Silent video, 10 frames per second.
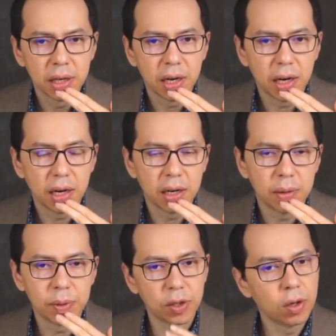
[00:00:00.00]

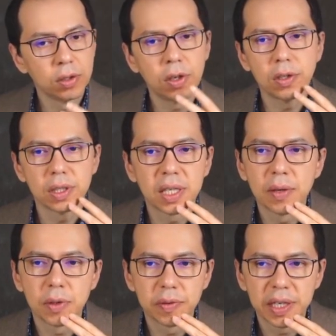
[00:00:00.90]
But all in all, this
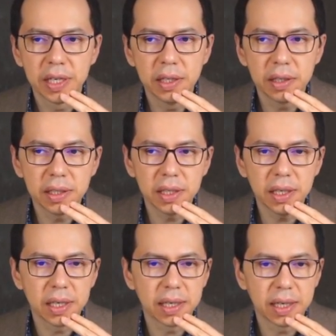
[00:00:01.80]
game was very
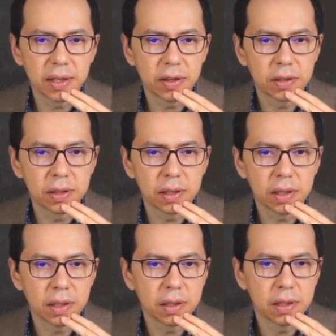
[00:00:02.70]
interesting, and I thought
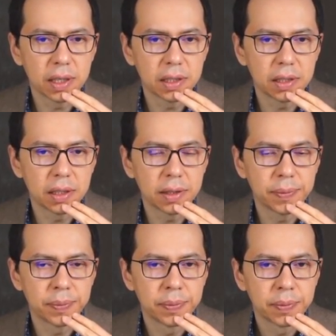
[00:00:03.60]

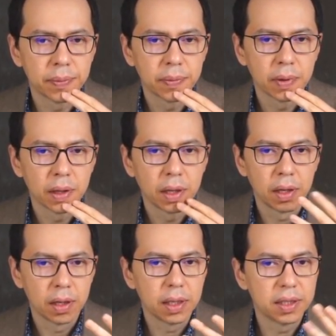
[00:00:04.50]
that
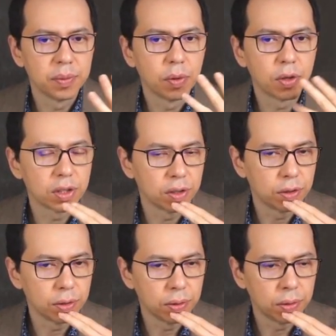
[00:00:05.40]
it's important
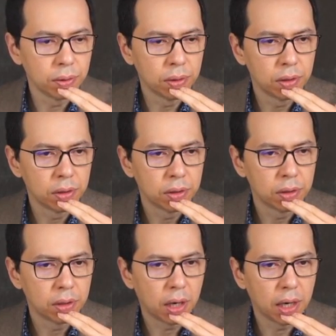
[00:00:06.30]
to
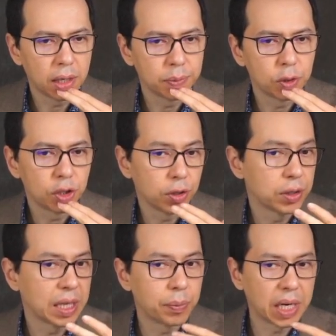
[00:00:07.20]
show you
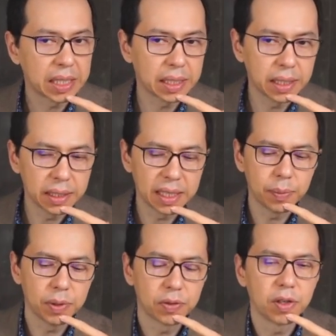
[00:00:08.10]
some practical
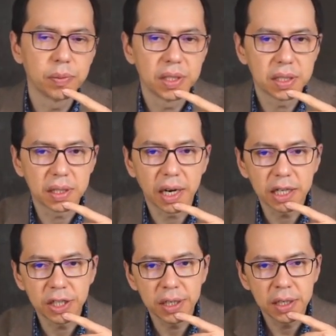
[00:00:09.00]
examples from this
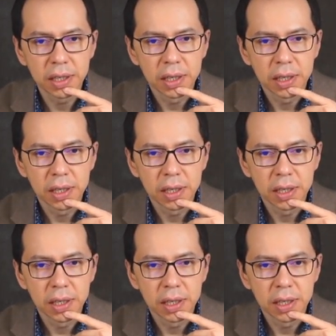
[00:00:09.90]
structure.